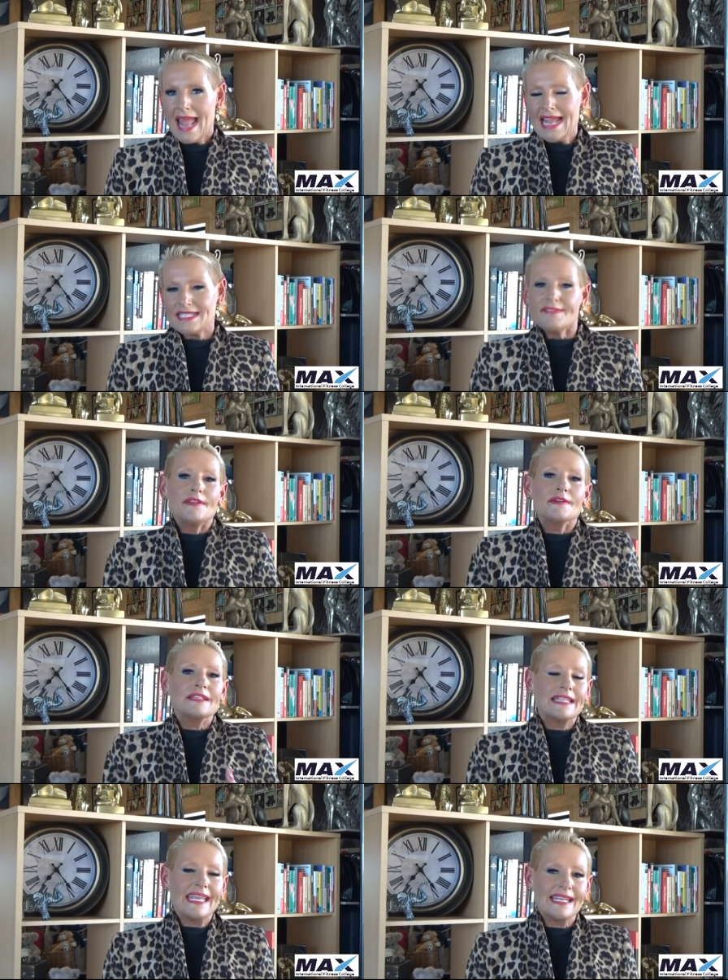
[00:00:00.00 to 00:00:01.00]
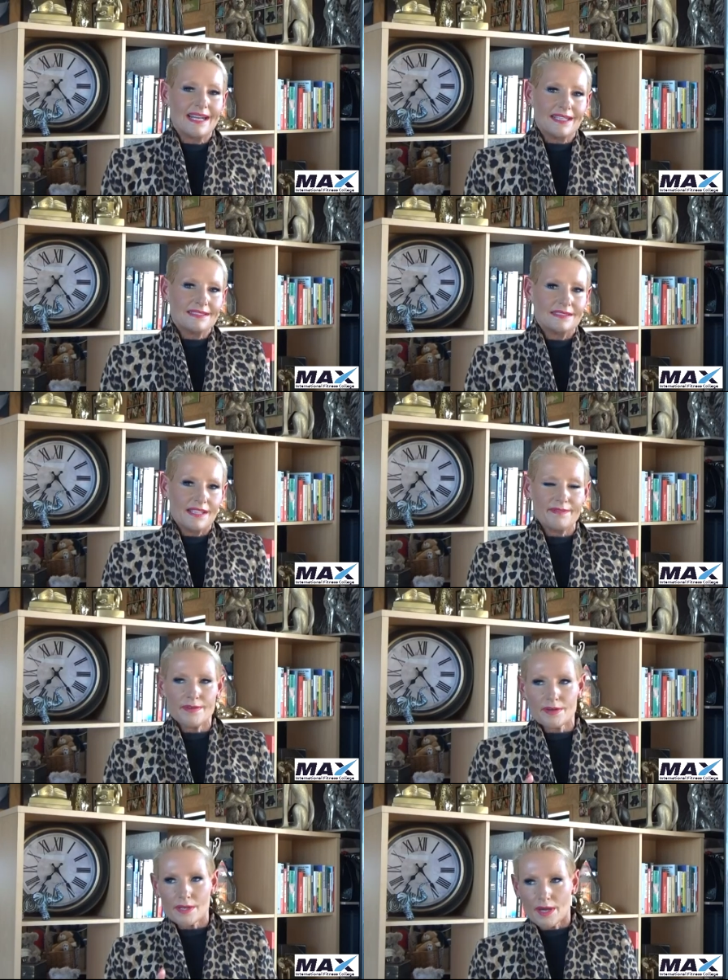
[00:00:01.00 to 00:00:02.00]
And if you're a leader, if
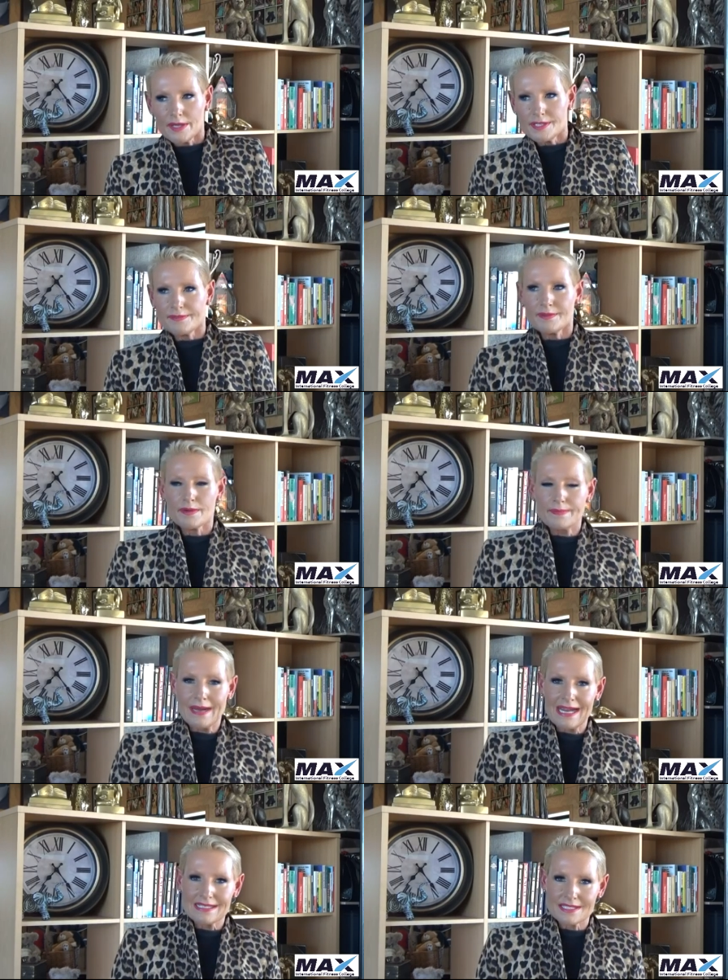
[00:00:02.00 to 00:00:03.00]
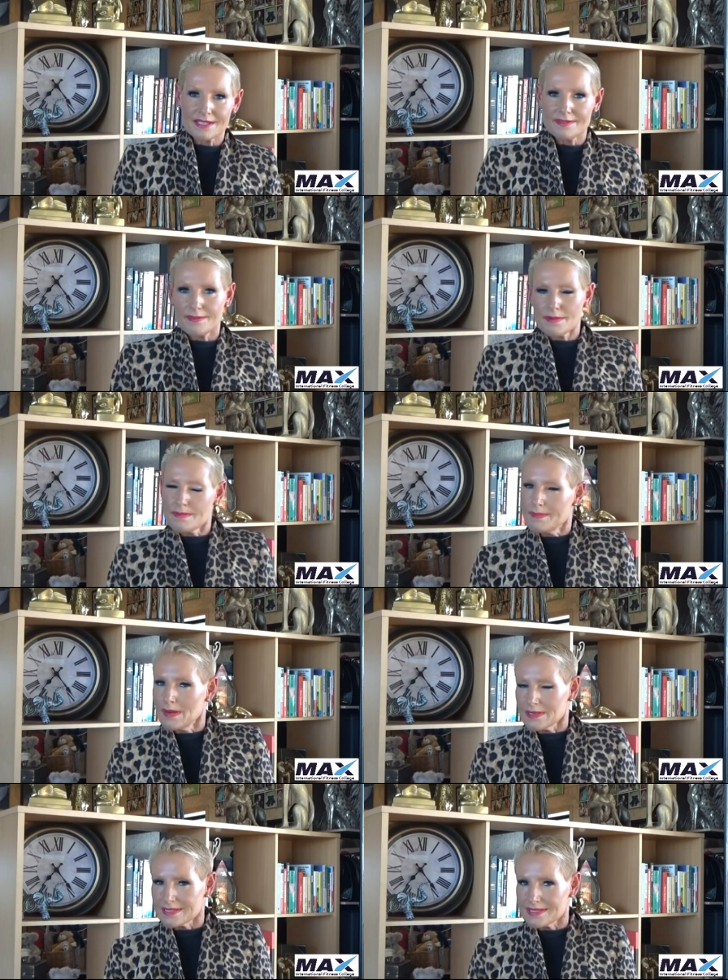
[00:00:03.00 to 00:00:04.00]
you're a coach, if you're a pastor, if you're a
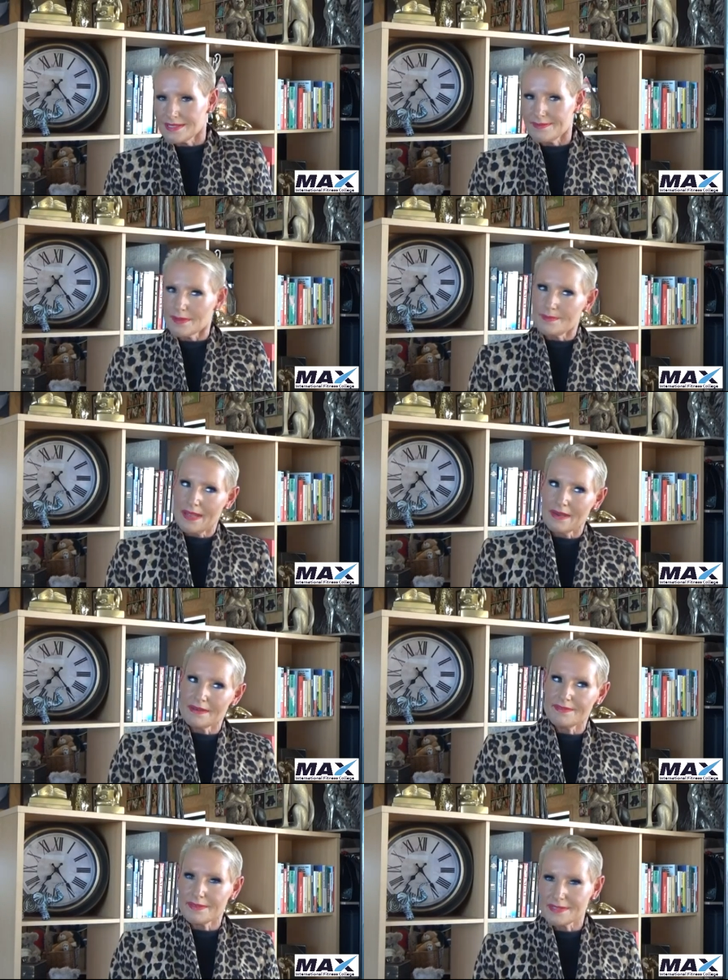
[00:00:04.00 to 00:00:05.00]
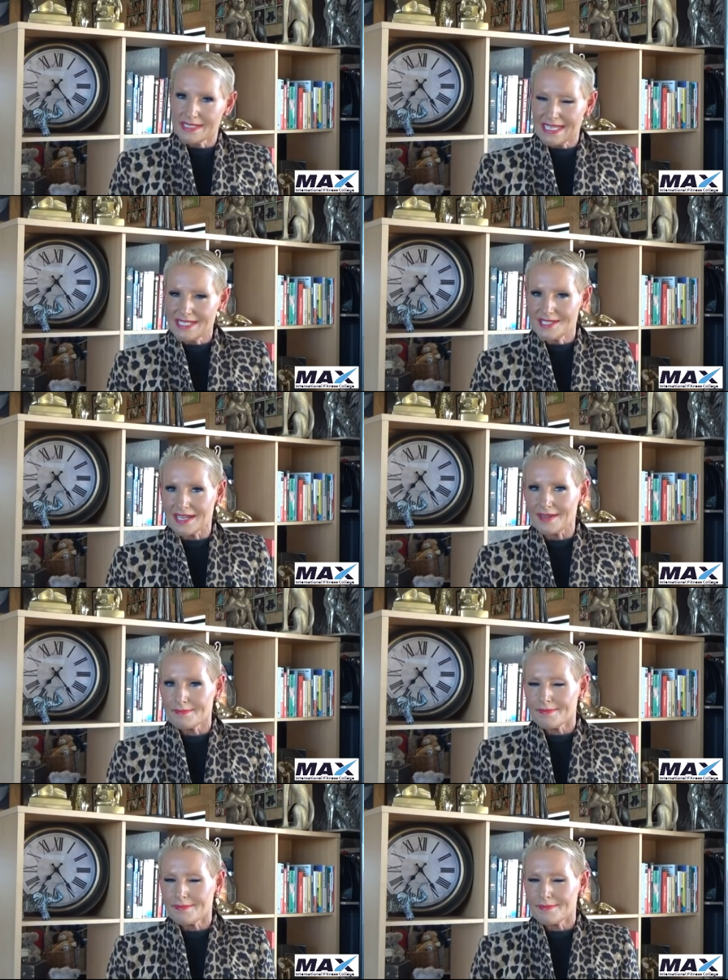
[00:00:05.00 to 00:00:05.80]
boss, if you're a parent, if you're a teacher,